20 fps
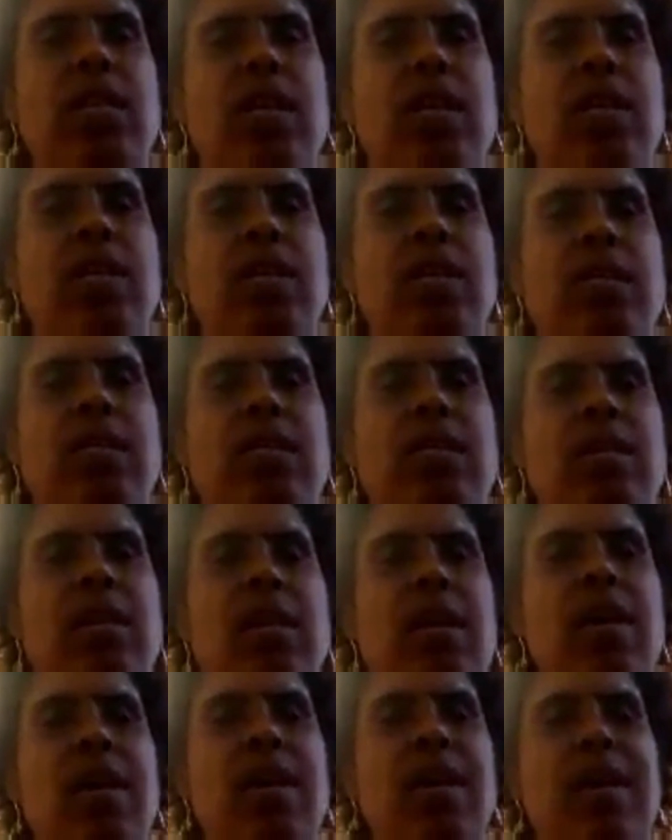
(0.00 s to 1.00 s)
on so
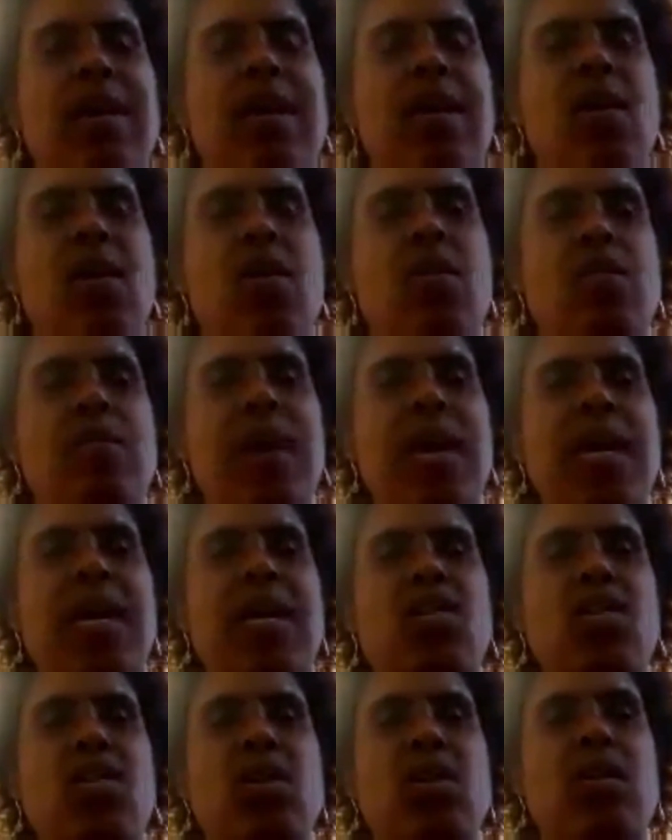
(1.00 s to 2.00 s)
many levels,
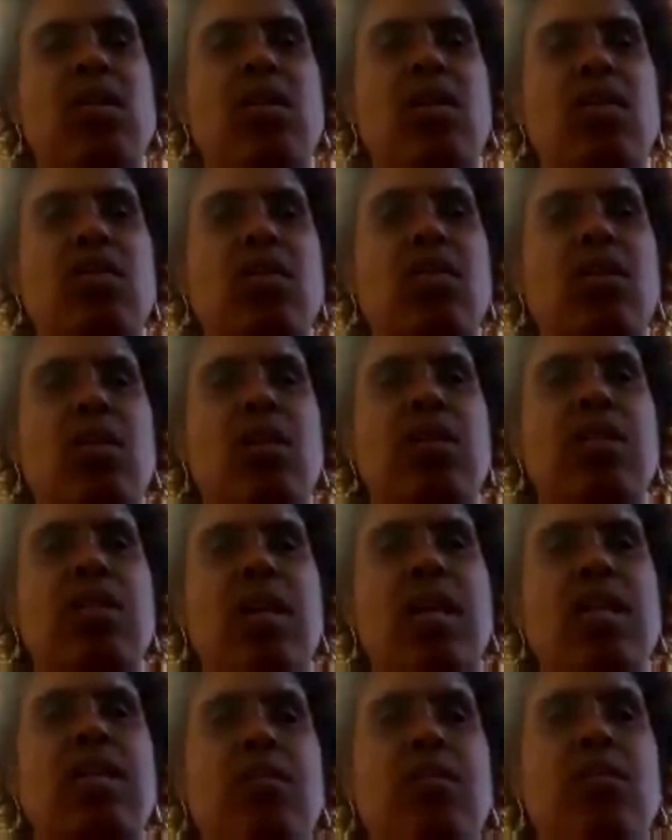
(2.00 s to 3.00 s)
we don't lose
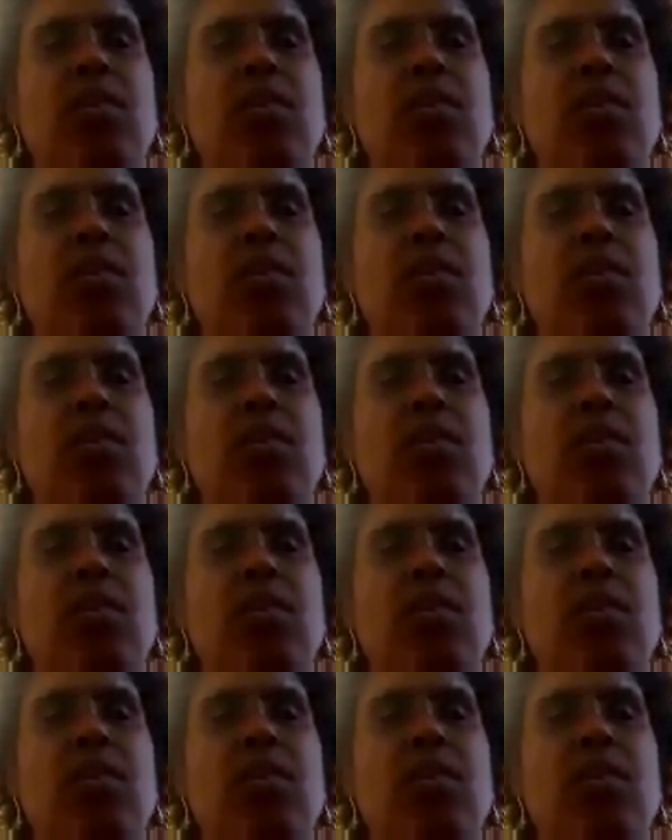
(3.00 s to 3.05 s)
that.